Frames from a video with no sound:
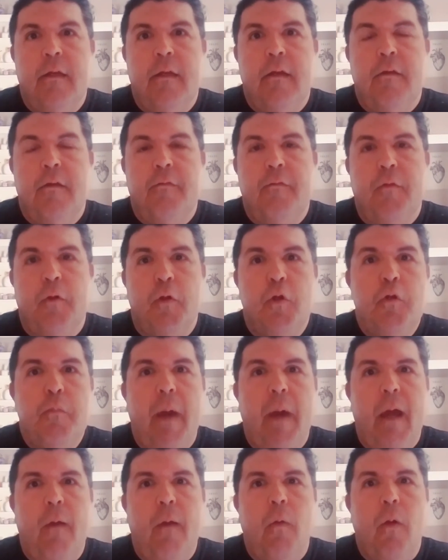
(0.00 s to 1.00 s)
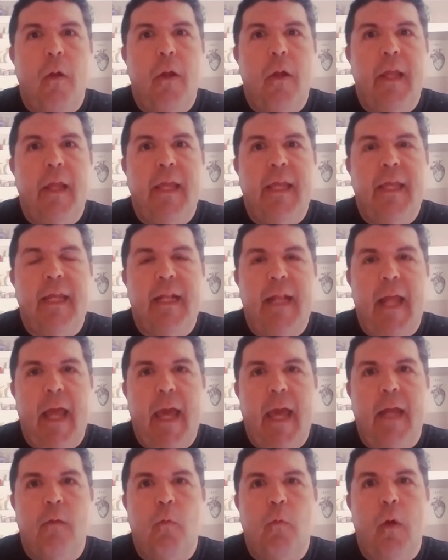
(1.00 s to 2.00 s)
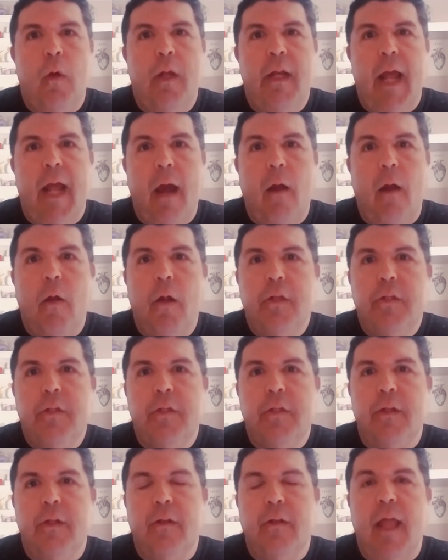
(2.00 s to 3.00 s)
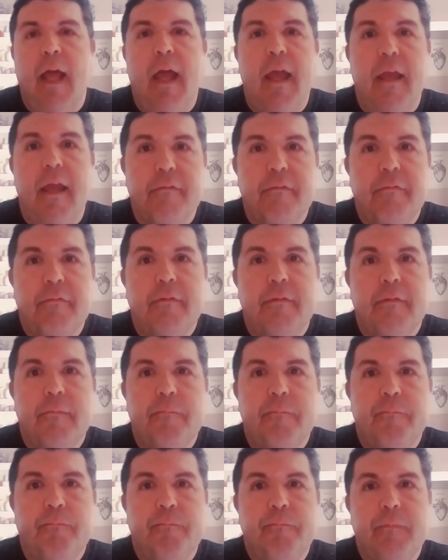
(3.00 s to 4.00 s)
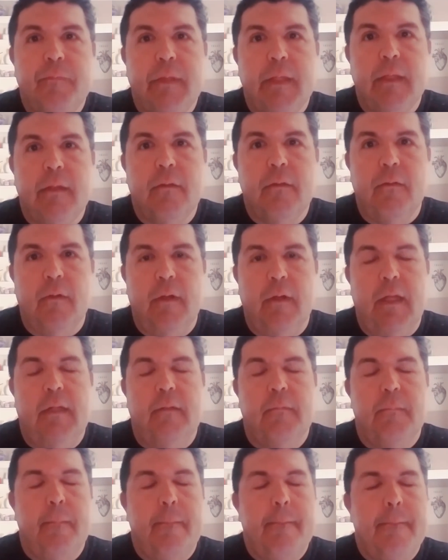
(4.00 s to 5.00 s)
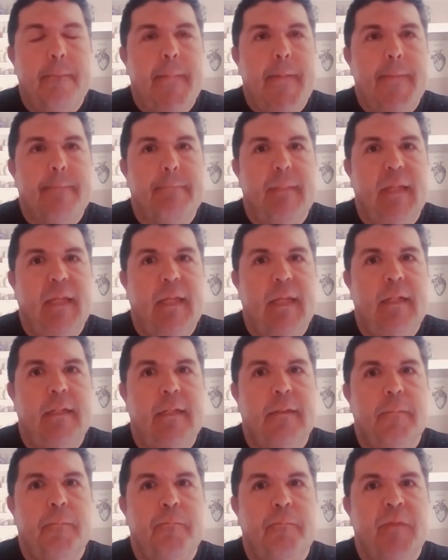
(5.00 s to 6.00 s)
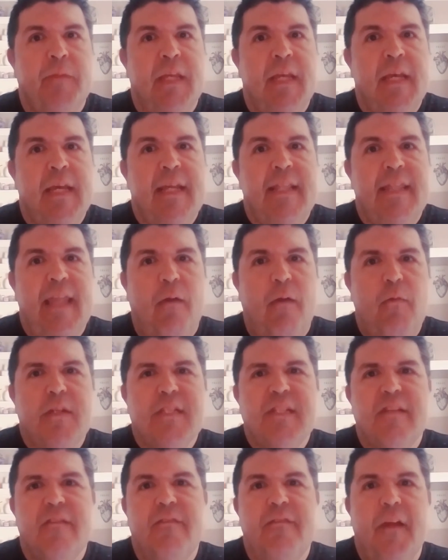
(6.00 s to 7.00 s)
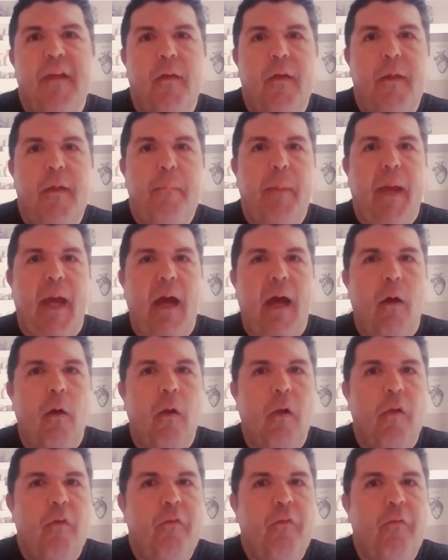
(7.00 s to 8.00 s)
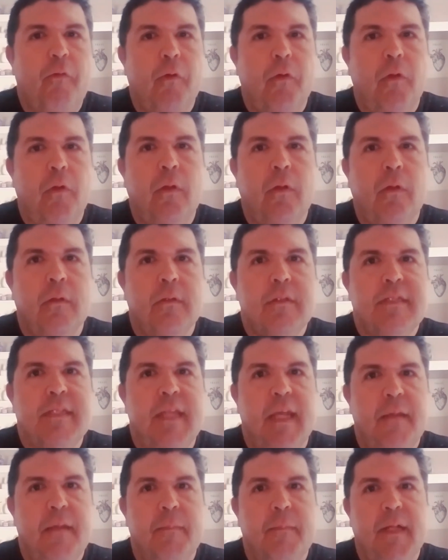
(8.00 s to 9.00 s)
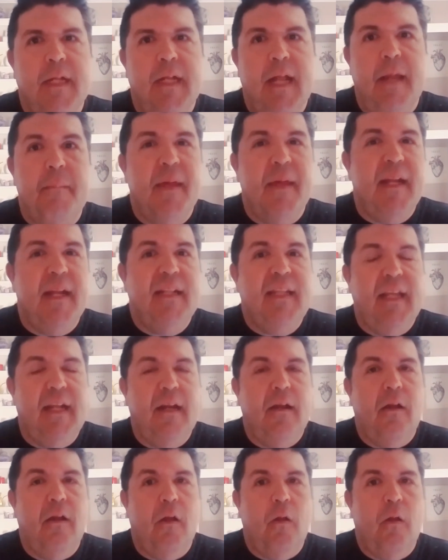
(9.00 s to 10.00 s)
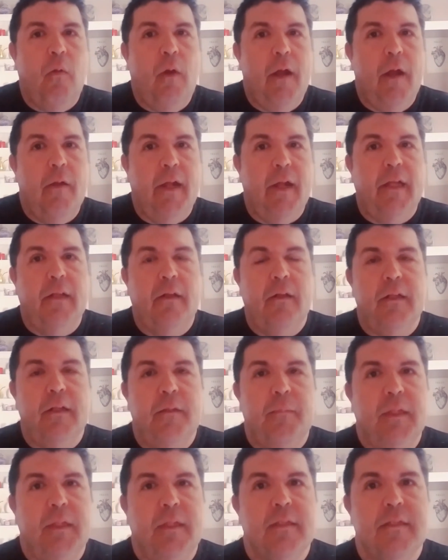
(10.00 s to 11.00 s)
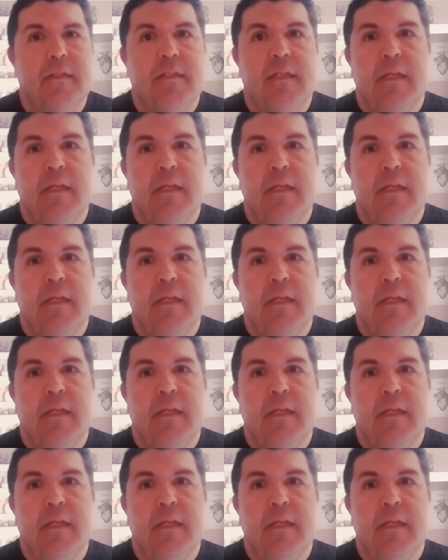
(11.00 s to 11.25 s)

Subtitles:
for who by worrying can add 1 hour to their life, right? And that was a very powerful statement, and I meditated on it quite regularly because